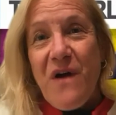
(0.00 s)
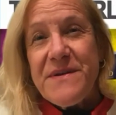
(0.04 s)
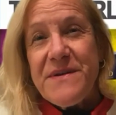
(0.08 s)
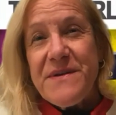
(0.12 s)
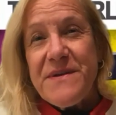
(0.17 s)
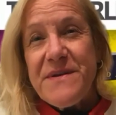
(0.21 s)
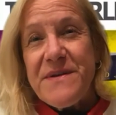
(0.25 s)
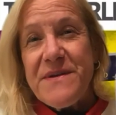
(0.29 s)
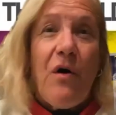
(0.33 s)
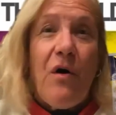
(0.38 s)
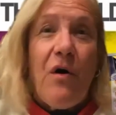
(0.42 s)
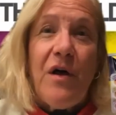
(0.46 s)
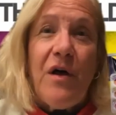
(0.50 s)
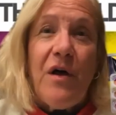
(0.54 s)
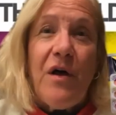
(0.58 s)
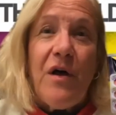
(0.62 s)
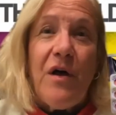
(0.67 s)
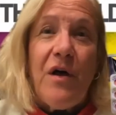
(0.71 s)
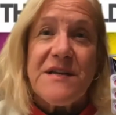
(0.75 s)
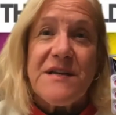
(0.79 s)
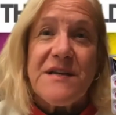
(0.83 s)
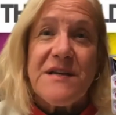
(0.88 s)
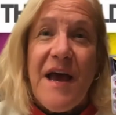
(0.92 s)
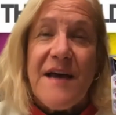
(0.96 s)
is Alt,
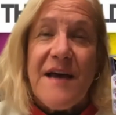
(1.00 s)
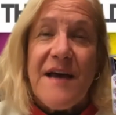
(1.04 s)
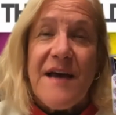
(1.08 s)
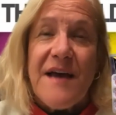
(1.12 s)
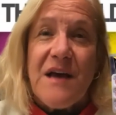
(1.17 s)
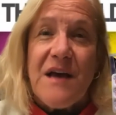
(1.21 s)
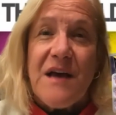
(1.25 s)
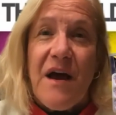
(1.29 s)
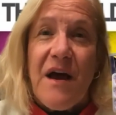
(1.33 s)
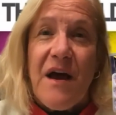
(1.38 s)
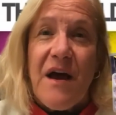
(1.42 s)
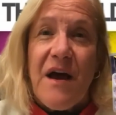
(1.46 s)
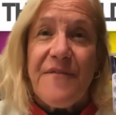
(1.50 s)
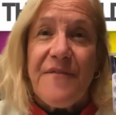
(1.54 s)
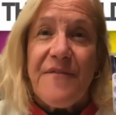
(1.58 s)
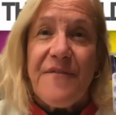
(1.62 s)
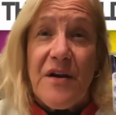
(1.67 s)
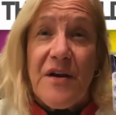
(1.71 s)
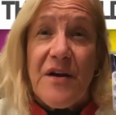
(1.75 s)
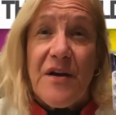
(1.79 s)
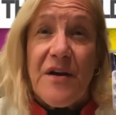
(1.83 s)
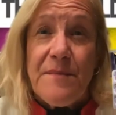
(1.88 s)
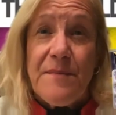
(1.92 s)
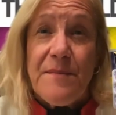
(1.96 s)
as I have
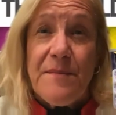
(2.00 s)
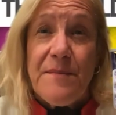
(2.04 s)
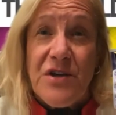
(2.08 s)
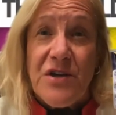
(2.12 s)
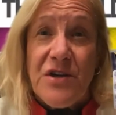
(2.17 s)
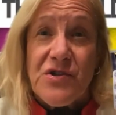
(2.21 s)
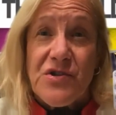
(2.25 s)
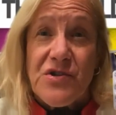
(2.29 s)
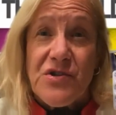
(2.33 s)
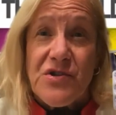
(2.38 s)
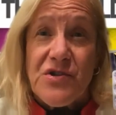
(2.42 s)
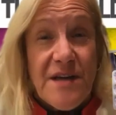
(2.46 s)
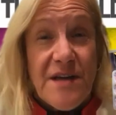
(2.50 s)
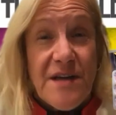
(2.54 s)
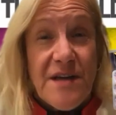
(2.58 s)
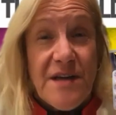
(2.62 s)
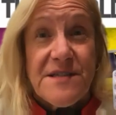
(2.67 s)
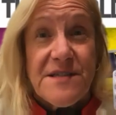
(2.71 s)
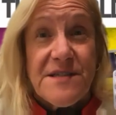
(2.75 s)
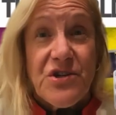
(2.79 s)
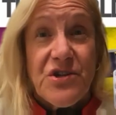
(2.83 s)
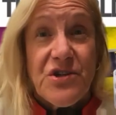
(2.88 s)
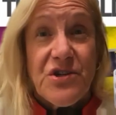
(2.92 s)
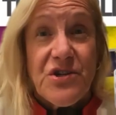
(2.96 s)
very major
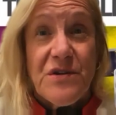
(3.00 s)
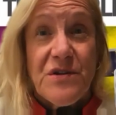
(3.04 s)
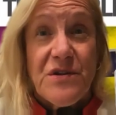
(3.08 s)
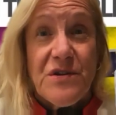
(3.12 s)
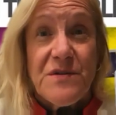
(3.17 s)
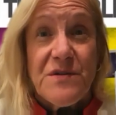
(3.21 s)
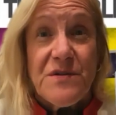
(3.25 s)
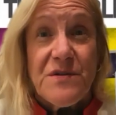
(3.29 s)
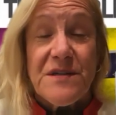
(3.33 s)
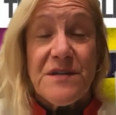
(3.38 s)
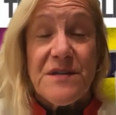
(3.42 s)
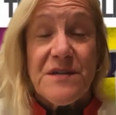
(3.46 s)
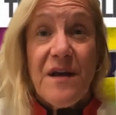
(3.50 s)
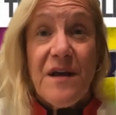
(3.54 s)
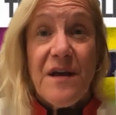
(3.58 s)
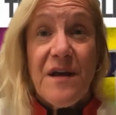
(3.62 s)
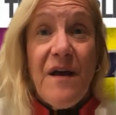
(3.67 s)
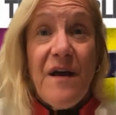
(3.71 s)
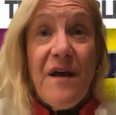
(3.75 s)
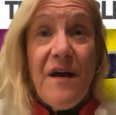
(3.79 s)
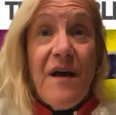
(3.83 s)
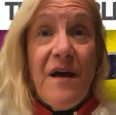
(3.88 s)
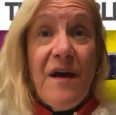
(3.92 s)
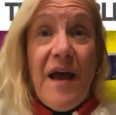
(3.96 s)
sinus issues.
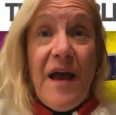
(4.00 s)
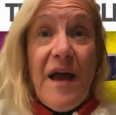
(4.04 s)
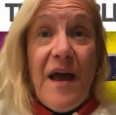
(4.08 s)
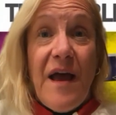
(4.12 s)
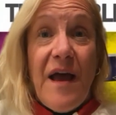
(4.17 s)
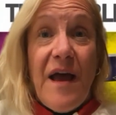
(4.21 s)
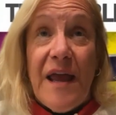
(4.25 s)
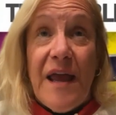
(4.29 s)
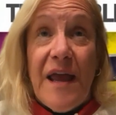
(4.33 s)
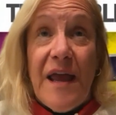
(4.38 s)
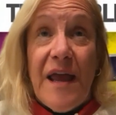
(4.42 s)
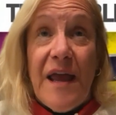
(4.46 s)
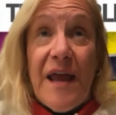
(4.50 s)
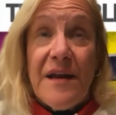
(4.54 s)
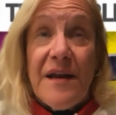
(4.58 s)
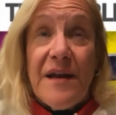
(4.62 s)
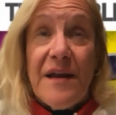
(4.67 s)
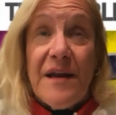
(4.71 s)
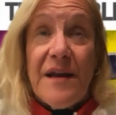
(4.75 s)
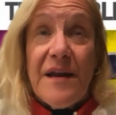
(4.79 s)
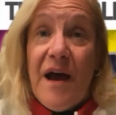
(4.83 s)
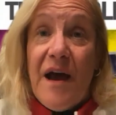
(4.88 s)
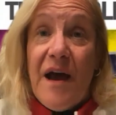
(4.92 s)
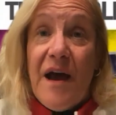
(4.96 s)
And
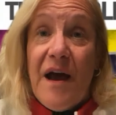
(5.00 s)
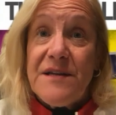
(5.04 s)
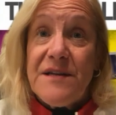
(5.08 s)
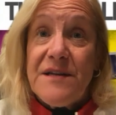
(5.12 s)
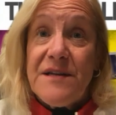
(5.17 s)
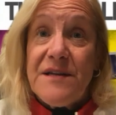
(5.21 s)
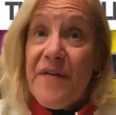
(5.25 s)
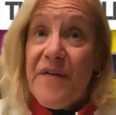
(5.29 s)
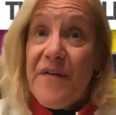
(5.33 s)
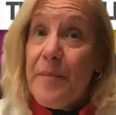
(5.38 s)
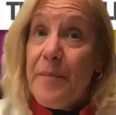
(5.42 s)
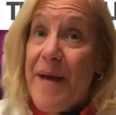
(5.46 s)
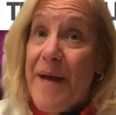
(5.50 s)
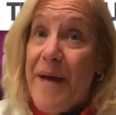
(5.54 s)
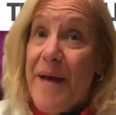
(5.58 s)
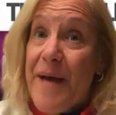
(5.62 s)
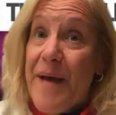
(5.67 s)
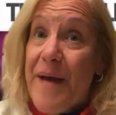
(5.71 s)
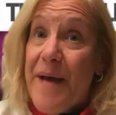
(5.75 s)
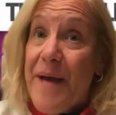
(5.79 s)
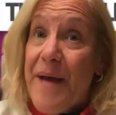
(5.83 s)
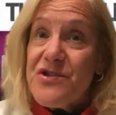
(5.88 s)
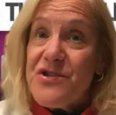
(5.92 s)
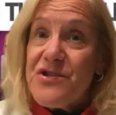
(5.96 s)
I developed
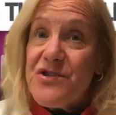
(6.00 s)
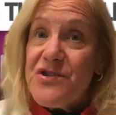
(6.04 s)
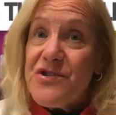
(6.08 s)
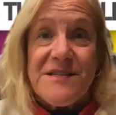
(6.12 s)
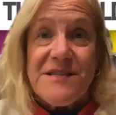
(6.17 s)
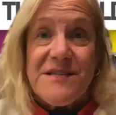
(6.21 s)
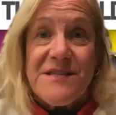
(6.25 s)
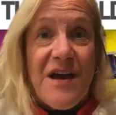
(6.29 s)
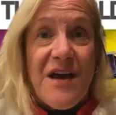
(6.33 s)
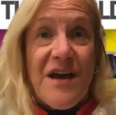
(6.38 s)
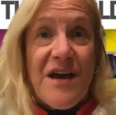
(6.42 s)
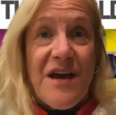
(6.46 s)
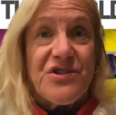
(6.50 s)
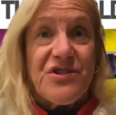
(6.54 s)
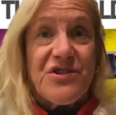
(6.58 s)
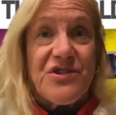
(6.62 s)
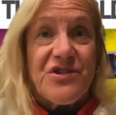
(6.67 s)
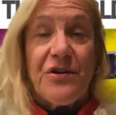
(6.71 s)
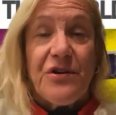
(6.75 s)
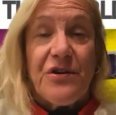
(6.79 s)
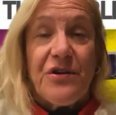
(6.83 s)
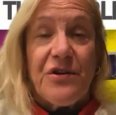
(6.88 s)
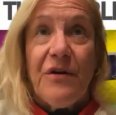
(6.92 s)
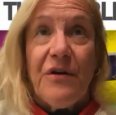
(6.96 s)
allergies last
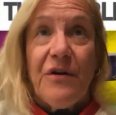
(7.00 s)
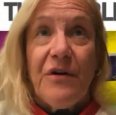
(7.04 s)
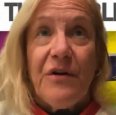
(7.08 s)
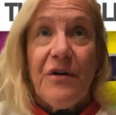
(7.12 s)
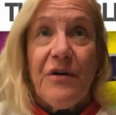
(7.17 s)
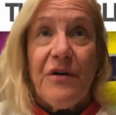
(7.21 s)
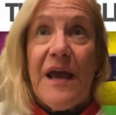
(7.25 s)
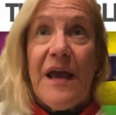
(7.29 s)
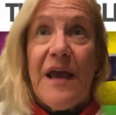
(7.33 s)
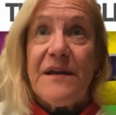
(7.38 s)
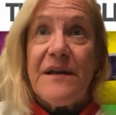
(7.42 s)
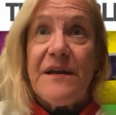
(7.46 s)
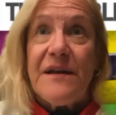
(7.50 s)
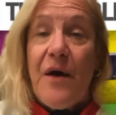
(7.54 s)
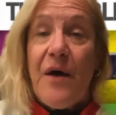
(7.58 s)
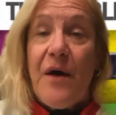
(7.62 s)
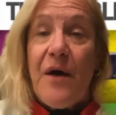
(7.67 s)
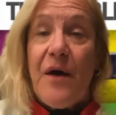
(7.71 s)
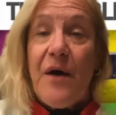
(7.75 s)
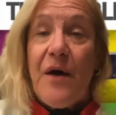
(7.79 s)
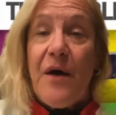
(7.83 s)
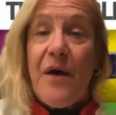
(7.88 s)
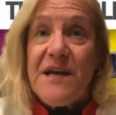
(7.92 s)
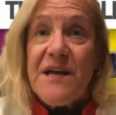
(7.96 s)
year, and now
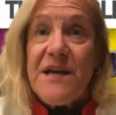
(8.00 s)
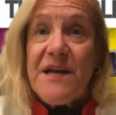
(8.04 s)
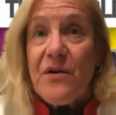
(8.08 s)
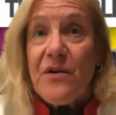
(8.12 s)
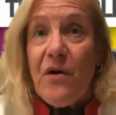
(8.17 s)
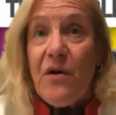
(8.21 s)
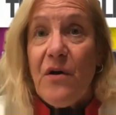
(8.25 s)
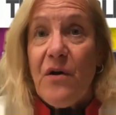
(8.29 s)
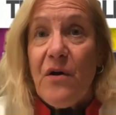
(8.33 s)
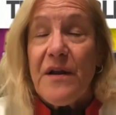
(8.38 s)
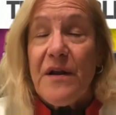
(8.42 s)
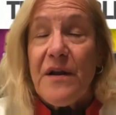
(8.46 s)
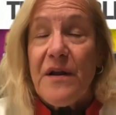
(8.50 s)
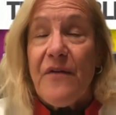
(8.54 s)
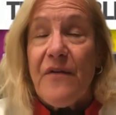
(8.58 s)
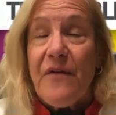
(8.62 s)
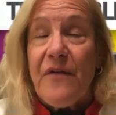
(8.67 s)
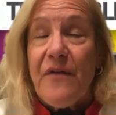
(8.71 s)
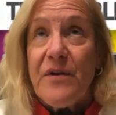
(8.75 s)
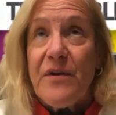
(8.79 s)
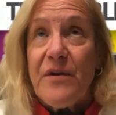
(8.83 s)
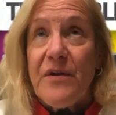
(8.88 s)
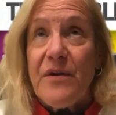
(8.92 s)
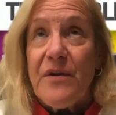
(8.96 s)
I take an Alt
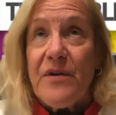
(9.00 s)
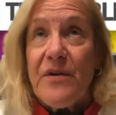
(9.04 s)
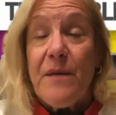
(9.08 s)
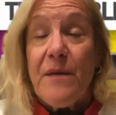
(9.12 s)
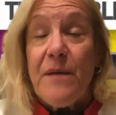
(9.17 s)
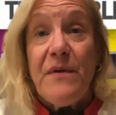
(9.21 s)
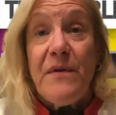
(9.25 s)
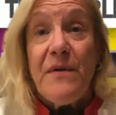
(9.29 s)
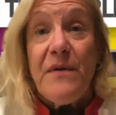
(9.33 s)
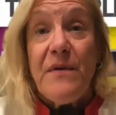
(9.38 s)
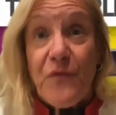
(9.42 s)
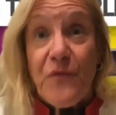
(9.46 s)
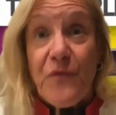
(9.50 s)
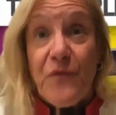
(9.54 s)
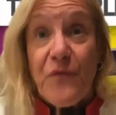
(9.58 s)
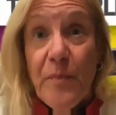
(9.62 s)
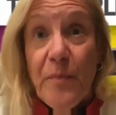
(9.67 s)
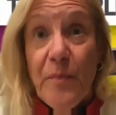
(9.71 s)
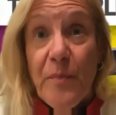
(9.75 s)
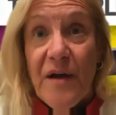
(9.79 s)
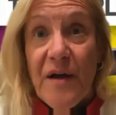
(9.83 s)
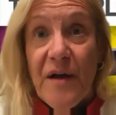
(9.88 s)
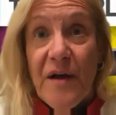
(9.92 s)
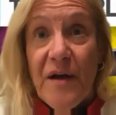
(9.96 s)
every morning before
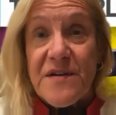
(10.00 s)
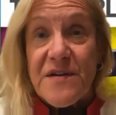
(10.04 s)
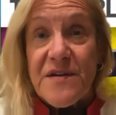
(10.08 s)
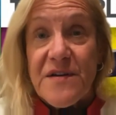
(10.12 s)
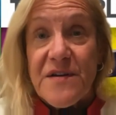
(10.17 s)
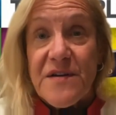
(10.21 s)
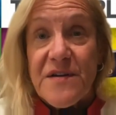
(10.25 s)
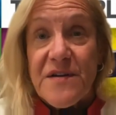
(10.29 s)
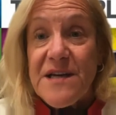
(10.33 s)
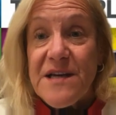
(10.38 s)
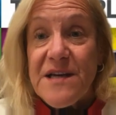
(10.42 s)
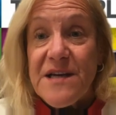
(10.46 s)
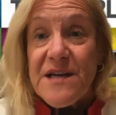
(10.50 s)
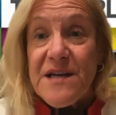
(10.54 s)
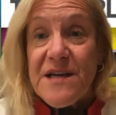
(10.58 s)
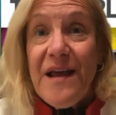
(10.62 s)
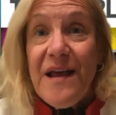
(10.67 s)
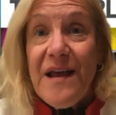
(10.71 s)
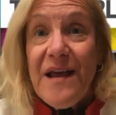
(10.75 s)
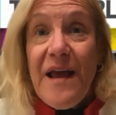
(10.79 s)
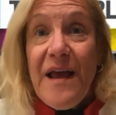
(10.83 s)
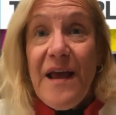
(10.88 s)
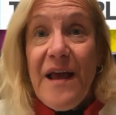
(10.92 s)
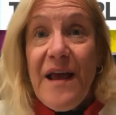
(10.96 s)
breakfast,
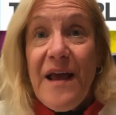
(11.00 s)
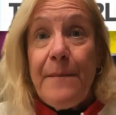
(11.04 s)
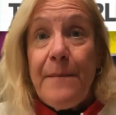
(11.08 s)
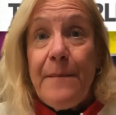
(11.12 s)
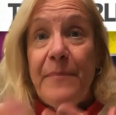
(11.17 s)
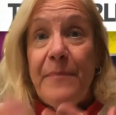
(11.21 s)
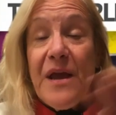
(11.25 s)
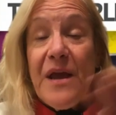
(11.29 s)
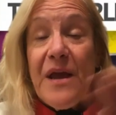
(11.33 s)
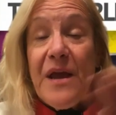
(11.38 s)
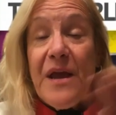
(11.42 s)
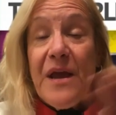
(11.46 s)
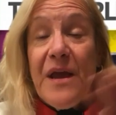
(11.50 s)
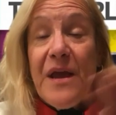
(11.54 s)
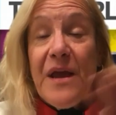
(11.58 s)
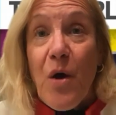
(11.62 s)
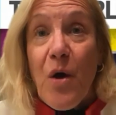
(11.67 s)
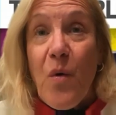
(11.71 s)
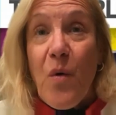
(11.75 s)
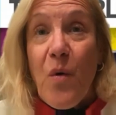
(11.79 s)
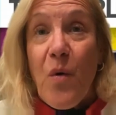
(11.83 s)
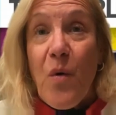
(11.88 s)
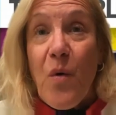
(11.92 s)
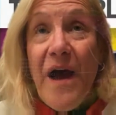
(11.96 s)
and
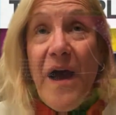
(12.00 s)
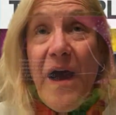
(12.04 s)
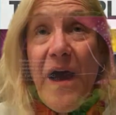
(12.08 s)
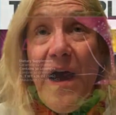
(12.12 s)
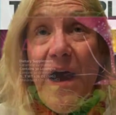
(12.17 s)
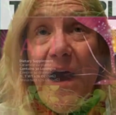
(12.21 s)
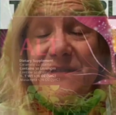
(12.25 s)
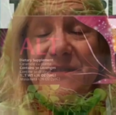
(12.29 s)
bingo, I have